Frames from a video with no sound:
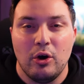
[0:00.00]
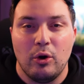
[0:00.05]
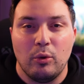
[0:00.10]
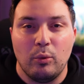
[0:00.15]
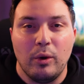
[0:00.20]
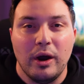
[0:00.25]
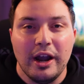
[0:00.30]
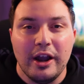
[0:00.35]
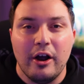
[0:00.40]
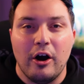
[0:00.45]

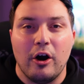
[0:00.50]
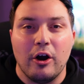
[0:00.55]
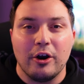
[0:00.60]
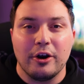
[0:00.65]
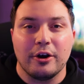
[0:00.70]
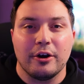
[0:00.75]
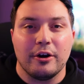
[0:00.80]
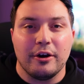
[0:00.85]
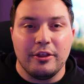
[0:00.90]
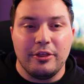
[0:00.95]
What
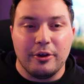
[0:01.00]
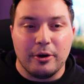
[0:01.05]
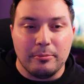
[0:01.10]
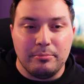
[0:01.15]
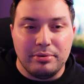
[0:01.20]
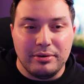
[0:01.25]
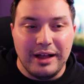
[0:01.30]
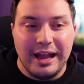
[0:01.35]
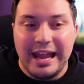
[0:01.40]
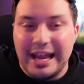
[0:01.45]
are their
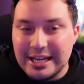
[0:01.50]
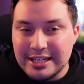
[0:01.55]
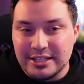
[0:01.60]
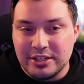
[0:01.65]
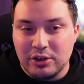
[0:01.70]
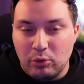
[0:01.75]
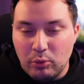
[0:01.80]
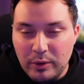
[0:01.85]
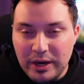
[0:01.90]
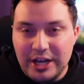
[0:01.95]

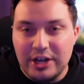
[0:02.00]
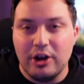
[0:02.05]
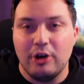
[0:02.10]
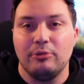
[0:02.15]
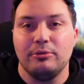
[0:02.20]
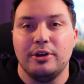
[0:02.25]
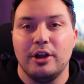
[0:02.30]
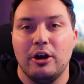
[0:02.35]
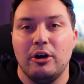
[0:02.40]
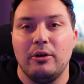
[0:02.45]
plans? We
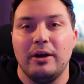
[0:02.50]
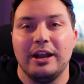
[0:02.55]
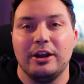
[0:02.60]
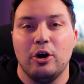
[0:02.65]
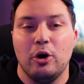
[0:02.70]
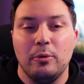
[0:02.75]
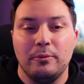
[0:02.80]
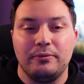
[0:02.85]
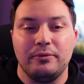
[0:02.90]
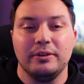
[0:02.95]
don't know, and
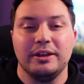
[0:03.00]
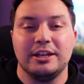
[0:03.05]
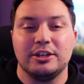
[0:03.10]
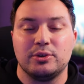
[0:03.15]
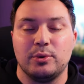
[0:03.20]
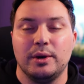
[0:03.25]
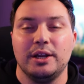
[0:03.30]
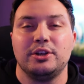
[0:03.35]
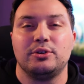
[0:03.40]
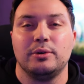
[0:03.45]
hopefully in
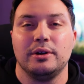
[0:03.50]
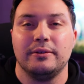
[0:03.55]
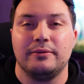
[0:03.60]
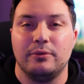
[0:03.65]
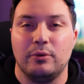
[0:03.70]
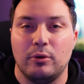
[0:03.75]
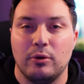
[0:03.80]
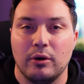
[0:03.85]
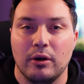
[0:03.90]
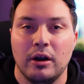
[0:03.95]
twenty
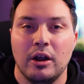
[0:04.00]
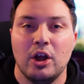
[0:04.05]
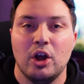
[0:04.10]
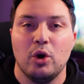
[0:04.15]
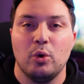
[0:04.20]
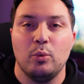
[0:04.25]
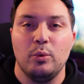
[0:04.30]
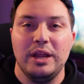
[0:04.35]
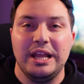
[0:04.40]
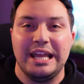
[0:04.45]
twenty-four,
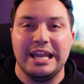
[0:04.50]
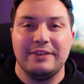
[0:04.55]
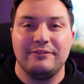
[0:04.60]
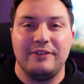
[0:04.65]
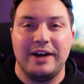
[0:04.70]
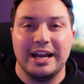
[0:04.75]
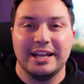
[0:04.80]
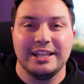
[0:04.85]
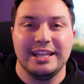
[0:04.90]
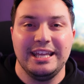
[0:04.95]
we can
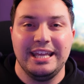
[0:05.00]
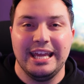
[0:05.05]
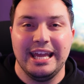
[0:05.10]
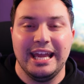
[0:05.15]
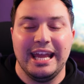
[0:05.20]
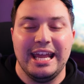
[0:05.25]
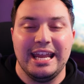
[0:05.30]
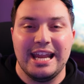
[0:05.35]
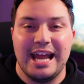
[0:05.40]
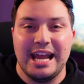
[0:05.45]
finally
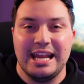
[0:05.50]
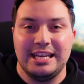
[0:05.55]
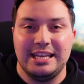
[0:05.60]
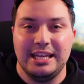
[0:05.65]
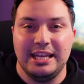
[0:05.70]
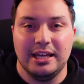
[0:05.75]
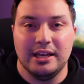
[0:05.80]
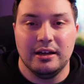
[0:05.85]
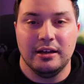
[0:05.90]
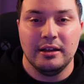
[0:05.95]
get an
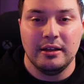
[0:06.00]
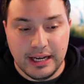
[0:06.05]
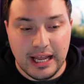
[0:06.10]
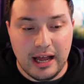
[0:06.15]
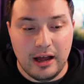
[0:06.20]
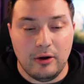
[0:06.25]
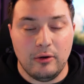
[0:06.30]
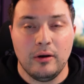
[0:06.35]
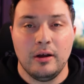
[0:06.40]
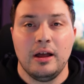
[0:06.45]
idea.
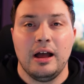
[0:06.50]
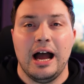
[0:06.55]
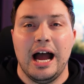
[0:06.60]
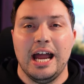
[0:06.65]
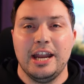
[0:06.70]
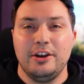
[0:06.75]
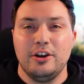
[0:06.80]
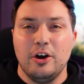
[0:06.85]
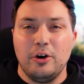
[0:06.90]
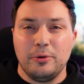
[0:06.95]
Now,
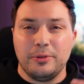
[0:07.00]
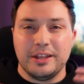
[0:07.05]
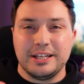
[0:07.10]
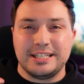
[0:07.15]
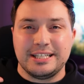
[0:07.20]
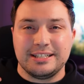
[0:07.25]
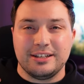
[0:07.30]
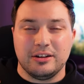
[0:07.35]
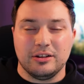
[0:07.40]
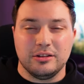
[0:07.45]
I know
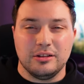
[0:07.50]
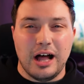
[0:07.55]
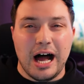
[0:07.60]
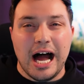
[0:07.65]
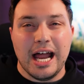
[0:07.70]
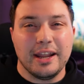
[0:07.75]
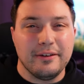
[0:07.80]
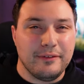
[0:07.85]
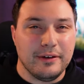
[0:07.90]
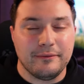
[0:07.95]
this is a
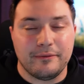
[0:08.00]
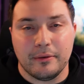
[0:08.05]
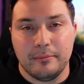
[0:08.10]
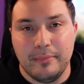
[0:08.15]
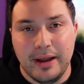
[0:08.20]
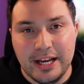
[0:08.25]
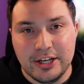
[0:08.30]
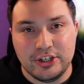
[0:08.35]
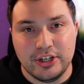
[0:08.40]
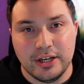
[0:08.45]
lot of
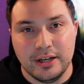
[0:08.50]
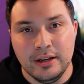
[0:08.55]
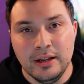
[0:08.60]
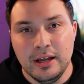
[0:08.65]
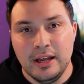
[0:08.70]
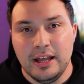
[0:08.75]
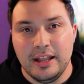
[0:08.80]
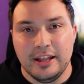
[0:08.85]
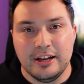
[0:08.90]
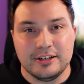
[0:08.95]
information.
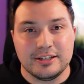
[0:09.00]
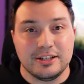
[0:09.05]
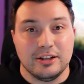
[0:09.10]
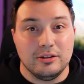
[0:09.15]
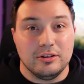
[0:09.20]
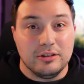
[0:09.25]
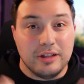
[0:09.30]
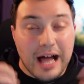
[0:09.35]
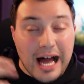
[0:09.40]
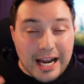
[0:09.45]
There's a
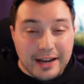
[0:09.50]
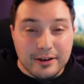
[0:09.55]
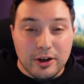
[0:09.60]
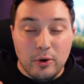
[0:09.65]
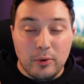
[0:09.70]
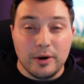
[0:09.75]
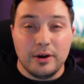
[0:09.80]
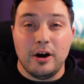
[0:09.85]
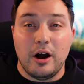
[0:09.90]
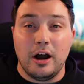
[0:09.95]
lot
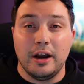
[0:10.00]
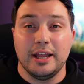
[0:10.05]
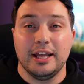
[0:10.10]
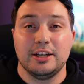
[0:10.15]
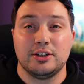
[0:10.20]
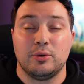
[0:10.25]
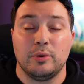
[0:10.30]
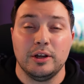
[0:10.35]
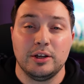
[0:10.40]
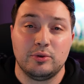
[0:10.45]
going on
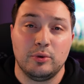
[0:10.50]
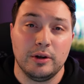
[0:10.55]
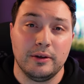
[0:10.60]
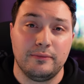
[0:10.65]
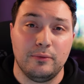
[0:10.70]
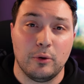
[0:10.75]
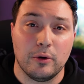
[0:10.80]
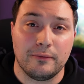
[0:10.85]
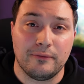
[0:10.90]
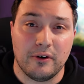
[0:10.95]
in twenty
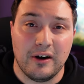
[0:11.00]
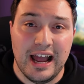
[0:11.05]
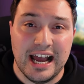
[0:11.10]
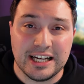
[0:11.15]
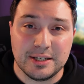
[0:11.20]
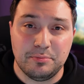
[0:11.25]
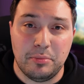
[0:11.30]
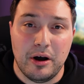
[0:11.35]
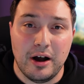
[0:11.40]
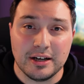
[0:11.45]
twenty-four for
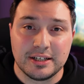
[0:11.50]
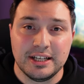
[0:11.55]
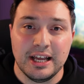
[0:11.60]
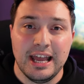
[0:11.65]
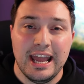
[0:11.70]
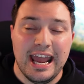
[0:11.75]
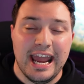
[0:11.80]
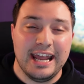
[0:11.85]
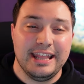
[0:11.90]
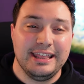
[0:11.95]
Xbox,
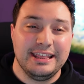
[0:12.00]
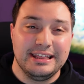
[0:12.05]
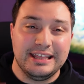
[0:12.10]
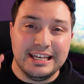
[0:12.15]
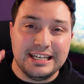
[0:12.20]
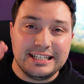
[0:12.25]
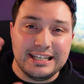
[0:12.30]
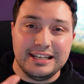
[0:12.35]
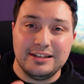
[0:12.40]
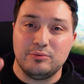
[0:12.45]
and
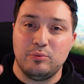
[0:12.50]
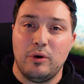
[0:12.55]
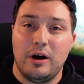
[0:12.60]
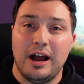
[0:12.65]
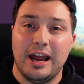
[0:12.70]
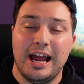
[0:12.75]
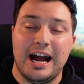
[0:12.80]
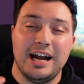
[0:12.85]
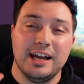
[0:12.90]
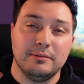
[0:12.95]
this is
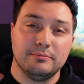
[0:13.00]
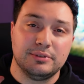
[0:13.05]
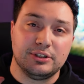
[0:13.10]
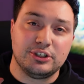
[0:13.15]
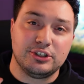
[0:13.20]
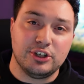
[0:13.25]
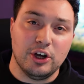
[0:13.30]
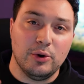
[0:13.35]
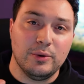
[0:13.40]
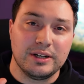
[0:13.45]
why I am
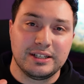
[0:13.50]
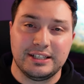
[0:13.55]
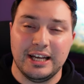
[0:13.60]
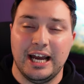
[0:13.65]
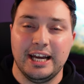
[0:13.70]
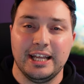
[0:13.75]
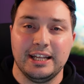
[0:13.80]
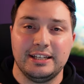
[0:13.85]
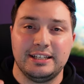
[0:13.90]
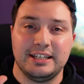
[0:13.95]
so
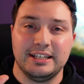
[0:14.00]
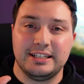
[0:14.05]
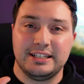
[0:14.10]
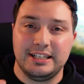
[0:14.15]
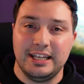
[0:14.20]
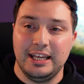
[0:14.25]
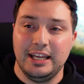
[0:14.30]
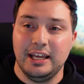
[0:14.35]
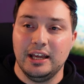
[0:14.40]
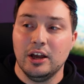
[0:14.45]
excited to
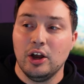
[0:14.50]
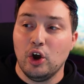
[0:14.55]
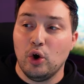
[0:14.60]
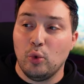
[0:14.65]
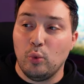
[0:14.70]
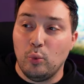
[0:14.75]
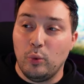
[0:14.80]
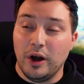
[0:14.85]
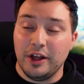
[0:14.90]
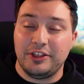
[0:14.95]
see
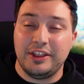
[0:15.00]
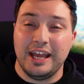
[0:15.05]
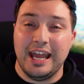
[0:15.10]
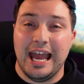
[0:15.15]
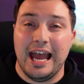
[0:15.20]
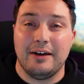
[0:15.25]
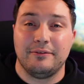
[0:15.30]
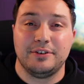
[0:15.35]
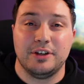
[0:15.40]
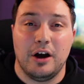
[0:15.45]
what they
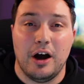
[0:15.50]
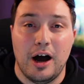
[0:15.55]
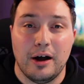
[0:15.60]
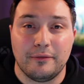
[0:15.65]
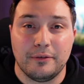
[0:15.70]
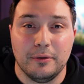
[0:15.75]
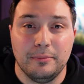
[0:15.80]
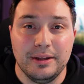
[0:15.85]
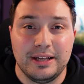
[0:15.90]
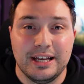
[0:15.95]
have to
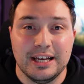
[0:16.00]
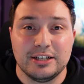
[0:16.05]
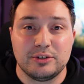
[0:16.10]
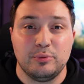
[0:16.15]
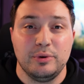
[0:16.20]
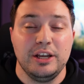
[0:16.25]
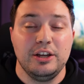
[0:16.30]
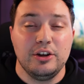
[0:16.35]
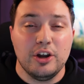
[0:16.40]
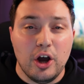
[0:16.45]
offer, because
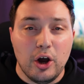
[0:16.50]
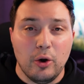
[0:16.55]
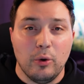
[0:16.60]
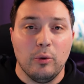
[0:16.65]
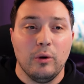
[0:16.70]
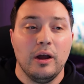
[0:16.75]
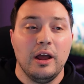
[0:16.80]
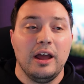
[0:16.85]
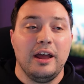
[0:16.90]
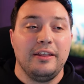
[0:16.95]
we
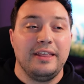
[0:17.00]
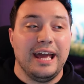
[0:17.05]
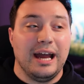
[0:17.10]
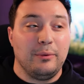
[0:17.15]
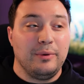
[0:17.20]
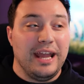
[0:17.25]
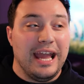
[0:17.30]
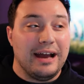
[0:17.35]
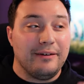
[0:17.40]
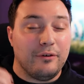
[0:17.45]
know
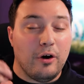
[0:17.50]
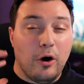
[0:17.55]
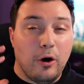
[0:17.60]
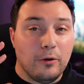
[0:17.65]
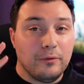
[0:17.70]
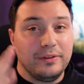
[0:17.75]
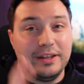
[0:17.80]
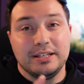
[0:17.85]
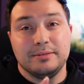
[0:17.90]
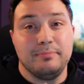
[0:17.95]
that we have
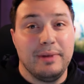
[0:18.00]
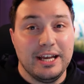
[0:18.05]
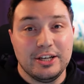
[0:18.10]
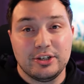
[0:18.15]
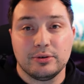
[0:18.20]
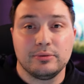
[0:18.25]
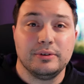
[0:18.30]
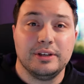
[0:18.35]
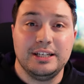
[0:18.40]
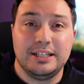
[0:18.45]
all of these
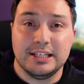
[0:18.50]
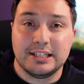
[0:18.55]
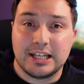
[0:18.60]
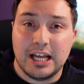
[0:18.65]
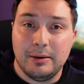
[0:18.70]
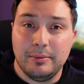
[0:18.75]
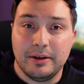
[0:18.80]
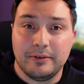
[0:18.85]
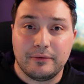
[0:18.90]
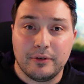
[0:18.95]
major releases
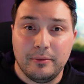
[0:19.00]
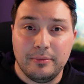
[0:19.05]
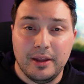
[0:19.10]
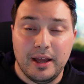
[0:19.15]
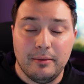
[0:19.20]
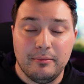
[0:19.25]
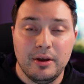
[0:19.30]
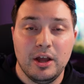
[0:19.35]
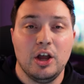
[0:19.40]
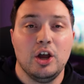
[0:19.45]
coming from
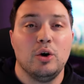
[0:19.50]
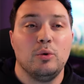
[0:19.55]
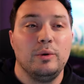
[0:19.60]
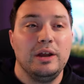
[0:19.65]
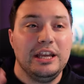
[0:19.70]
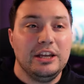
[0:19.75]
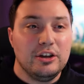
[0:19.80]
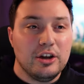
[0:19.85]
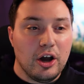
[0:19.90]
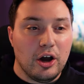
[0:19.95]
them.
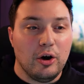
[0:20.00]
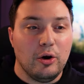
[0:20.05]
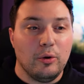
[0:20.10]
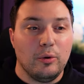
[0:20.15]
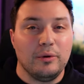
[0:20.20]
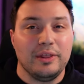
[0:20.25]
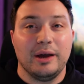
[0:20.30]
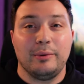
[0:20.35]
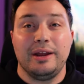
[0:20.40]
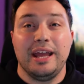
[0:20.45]
We
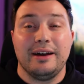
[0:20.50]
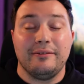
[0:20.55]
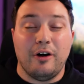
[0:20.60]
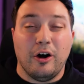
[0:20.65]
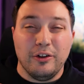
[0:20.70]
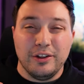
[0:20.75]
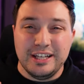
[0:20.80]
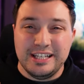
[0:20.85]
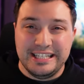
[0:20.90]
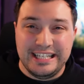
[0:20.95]
know that we have
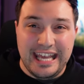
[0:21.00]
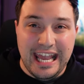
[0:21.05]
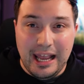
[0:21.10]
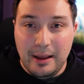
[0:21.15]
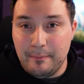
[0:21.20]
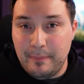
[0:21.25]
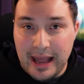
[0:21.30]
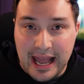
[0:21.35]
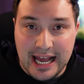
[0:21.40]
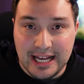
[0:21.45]
all these
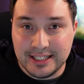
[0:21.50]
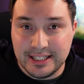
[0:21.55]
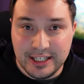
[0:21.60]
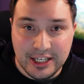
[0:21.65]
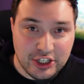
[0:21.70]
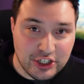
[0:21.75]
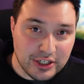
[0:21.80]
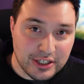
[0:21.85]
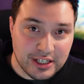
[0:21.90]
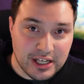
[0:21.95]
Game Pass
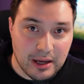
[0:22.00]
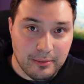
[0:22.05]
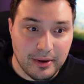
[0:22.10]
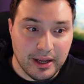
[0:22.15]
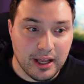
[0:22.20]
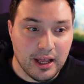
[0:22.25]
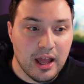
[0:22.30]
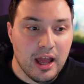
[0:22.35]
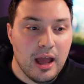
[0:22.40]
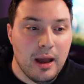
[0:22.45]
editions
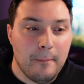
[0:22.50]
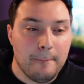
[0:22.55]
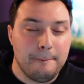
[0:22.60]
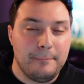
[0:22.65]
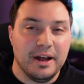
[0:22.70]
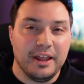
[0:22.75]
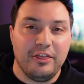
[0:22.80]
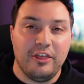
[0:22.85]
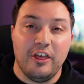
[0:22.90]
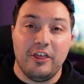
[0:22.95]
coming,
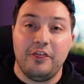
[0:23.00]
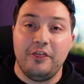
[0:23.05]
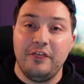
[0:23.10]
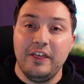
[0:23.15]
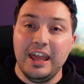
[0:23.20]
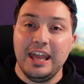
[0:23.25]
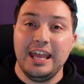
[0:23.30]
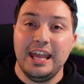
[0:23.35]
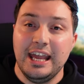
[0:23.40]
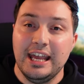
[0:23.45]
but the
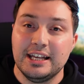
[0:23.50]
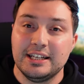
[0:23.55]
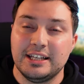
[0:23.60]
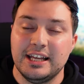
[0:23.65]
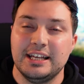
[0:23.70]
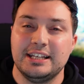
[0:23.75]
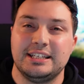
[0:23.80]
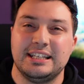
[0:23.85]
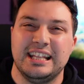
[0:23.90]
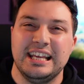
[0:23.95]
thing is,
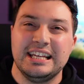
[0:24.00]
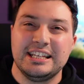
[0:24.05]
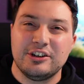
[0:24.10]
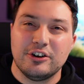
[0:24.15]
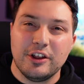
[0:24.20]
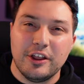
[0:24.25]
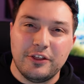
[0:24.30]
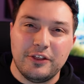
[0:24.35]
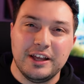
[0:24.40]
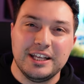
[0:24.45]
is these are
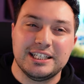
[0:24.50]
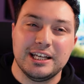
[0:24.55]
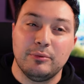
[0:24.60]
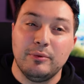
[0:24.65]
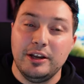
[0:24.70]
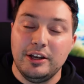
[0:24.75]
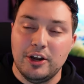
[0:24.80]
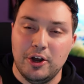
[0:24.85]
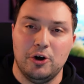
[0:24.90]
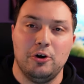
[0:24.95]
the things that
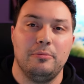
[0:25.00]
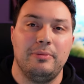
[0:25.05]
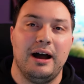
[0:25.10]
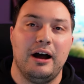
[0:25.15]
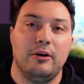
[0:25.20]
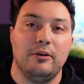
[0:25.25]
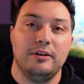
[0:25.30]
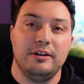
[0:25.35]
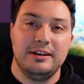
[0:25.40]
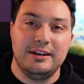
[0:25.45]
we know
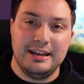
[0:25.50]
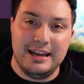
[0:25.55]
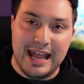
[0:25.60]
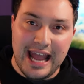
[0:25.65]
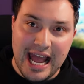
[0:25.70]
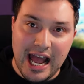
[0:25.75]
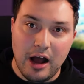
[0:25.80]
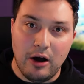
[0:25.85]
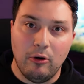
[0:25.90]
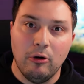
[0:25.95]
about
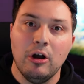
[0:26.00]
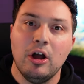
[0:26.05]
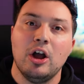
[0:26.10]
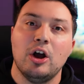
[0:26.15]
now.